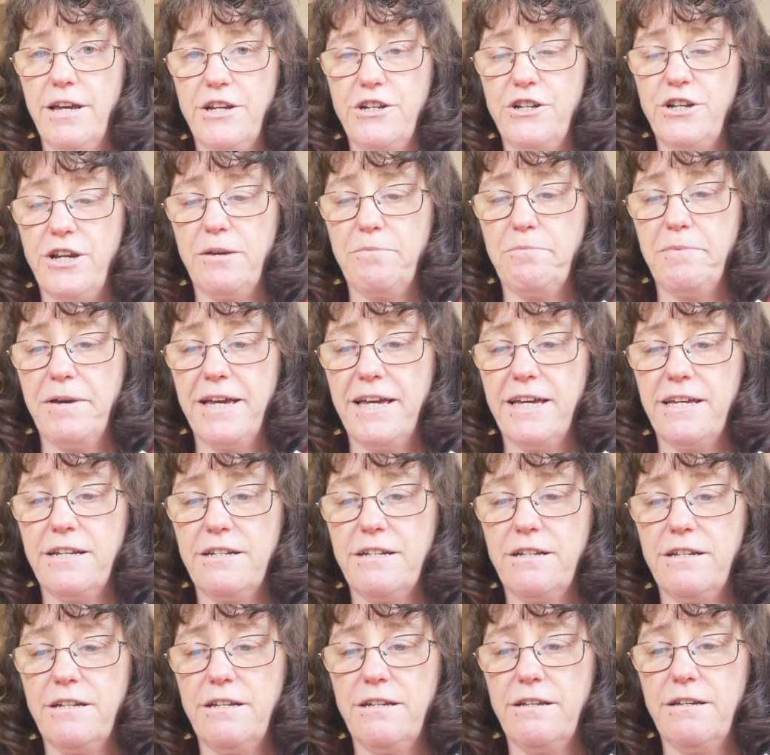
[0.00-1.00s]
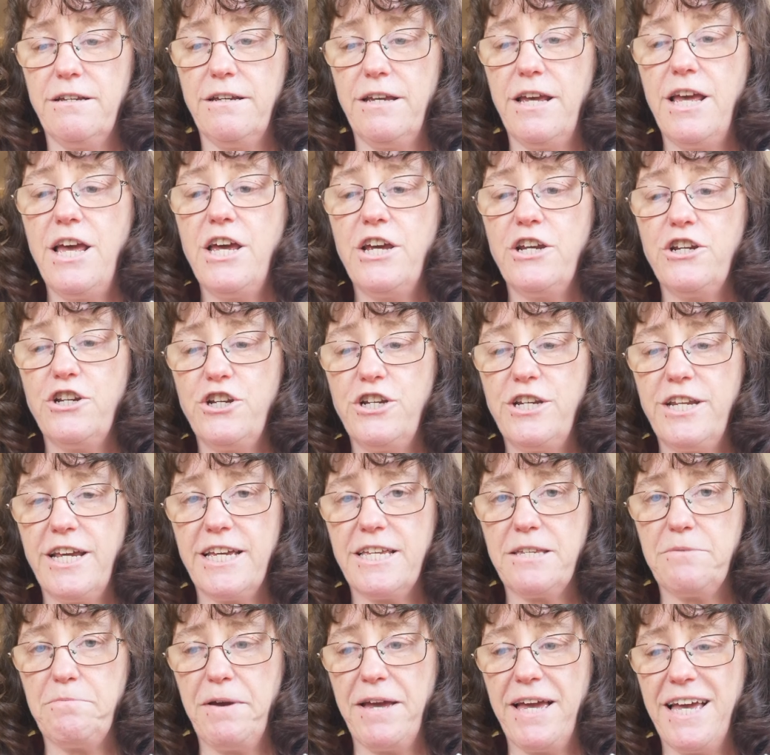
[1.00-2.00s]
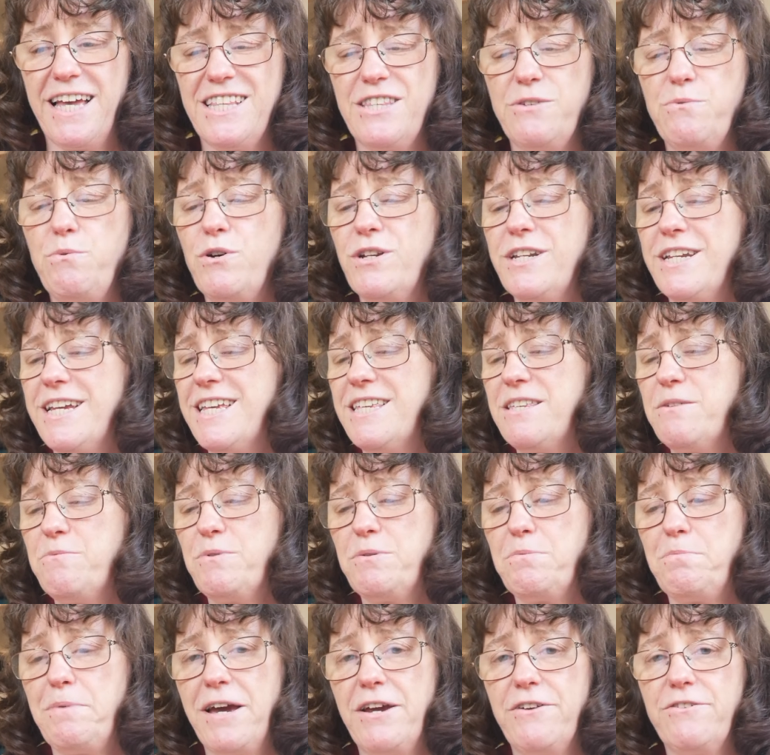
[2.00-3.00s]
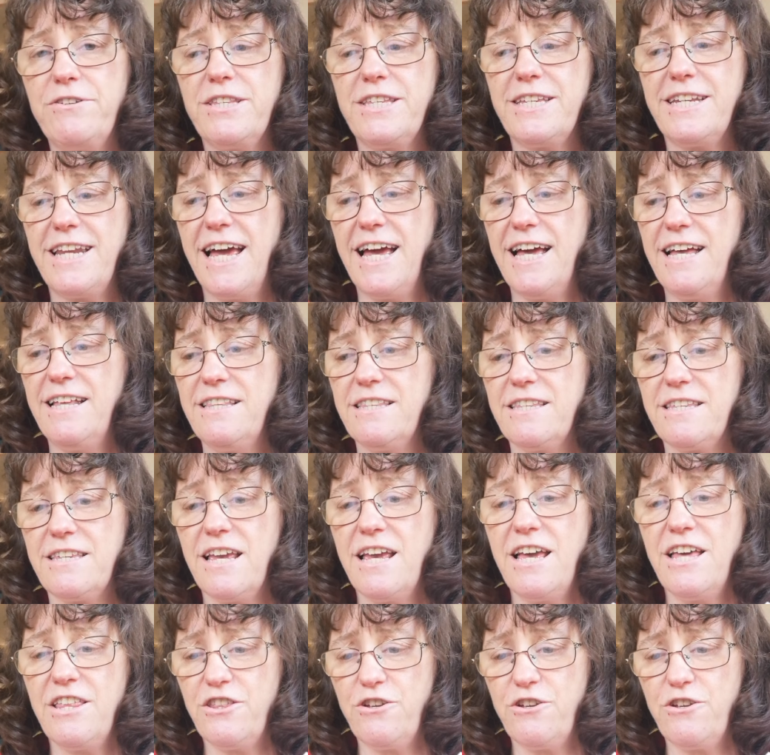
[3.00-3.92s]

I shake my head. She takes my hands. What is it with parents and hands?